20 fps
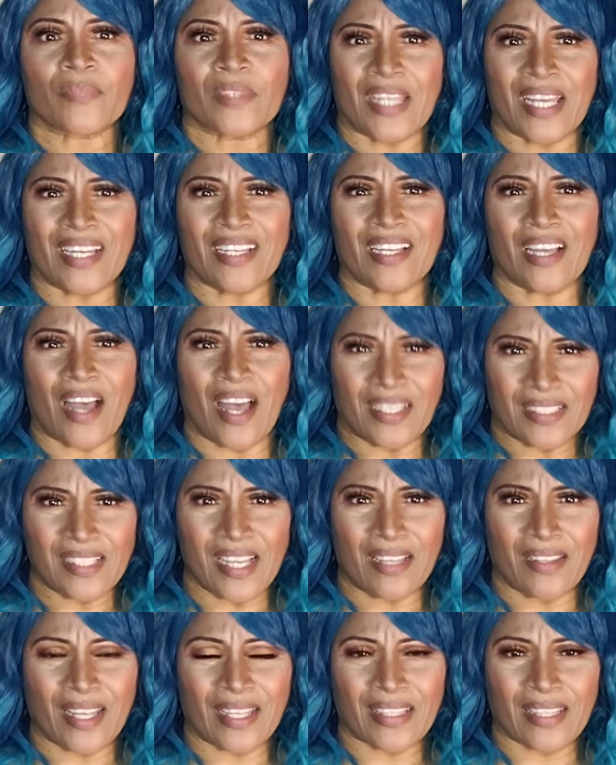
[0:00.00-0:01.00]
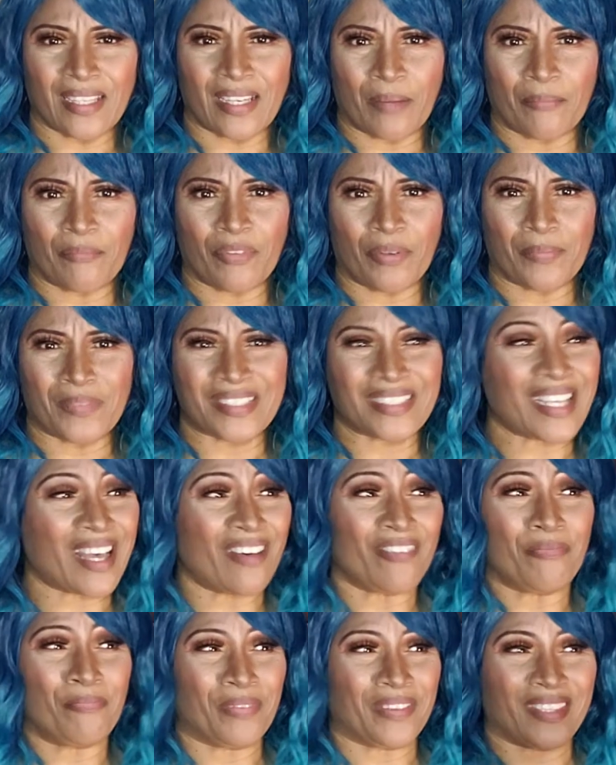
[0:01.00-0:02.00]
That I sound like that I'm from the
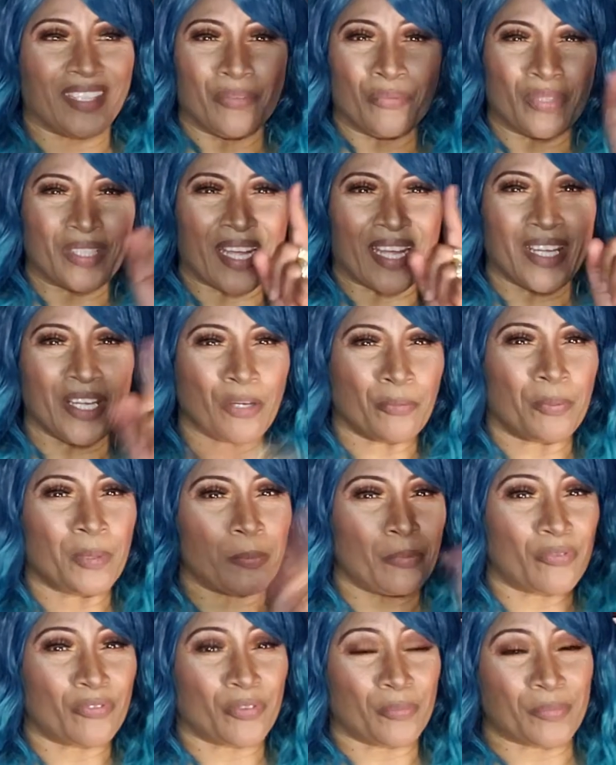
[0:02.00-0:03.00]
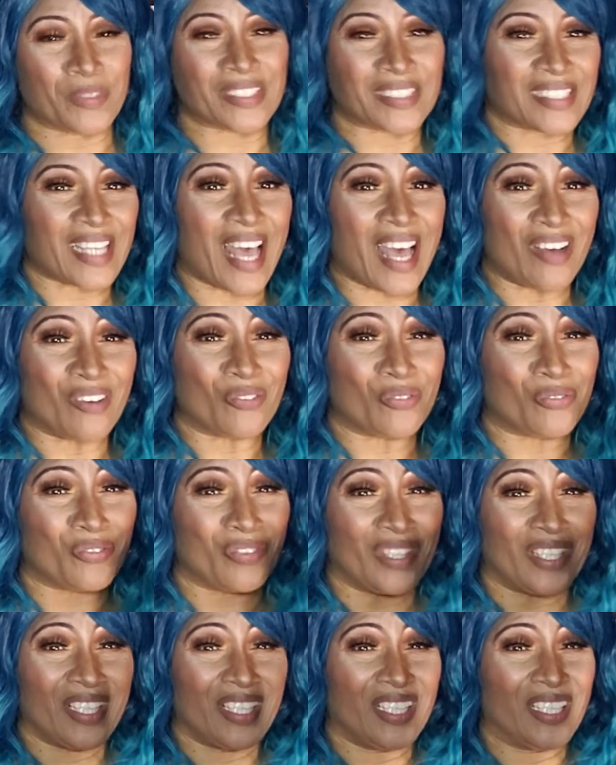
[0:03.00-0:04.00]
South. But then when I hear people from the South,
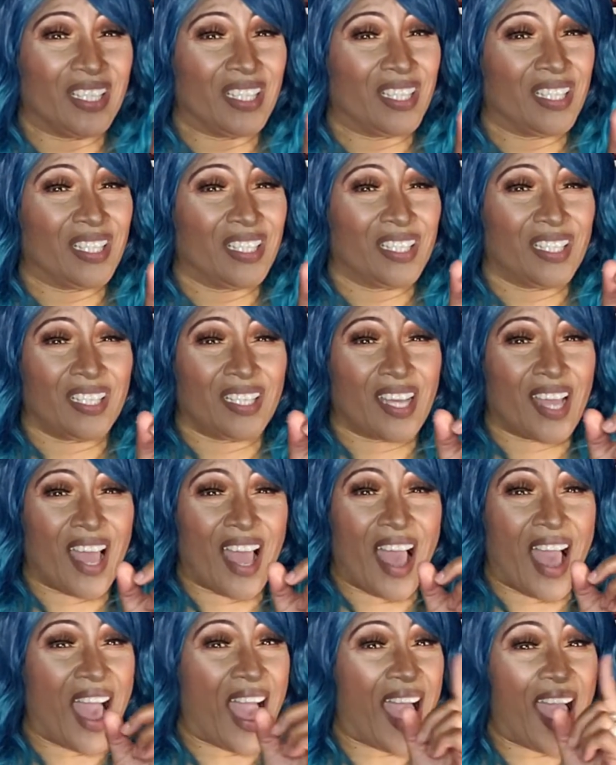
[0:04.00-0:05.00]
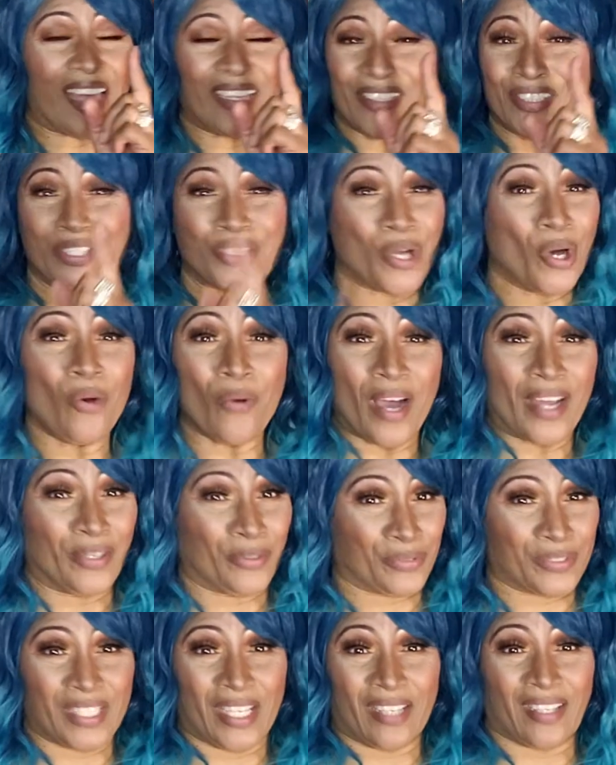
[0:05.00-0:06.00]
I know I
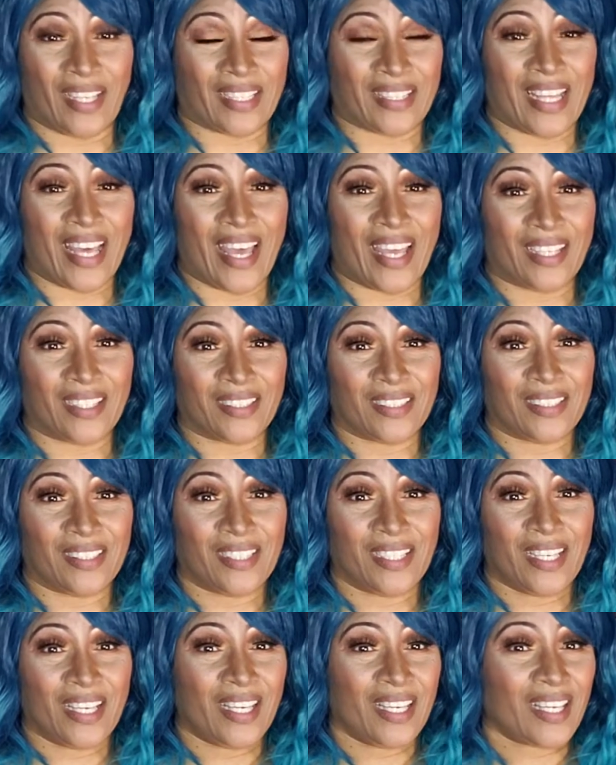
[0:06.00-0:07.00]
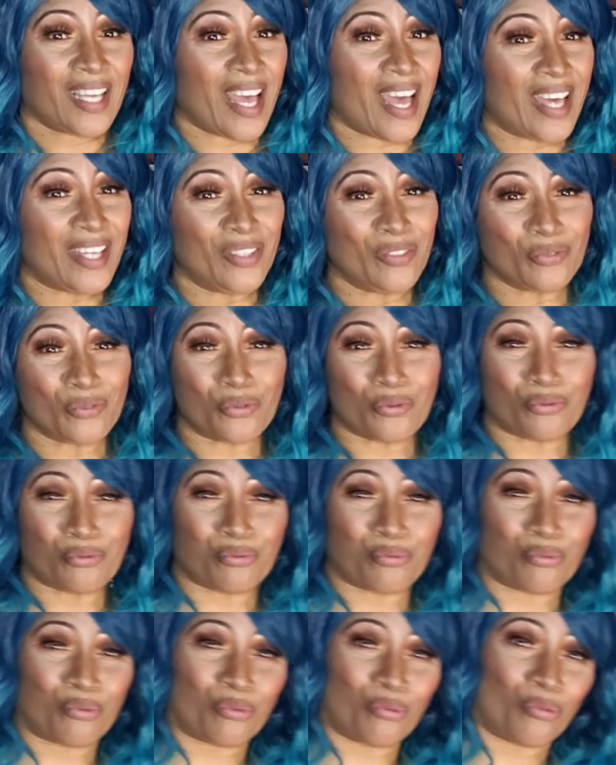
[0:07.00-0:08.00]
don't sound like that. I don't
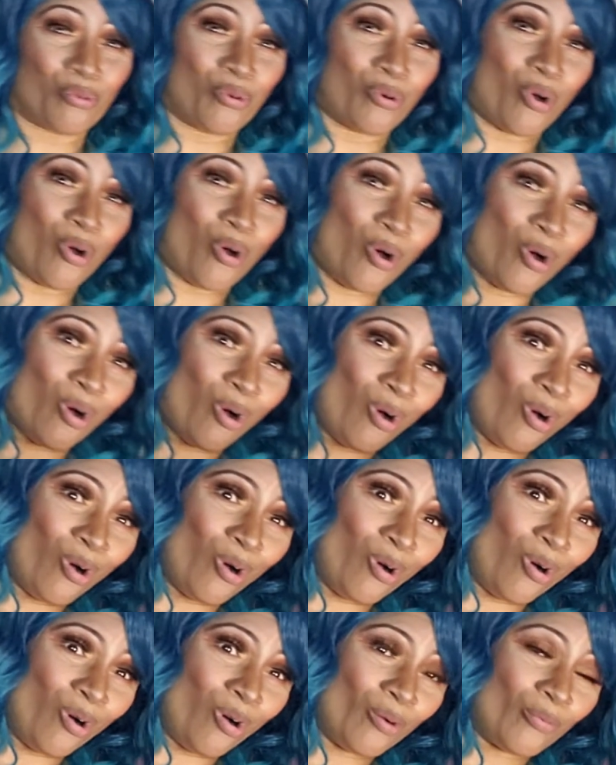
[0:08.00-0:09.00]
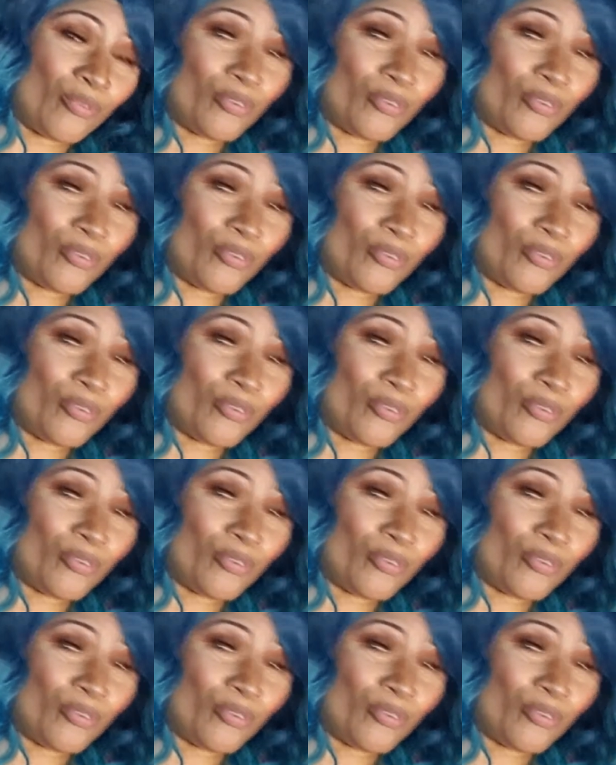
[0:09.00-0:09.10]
draw.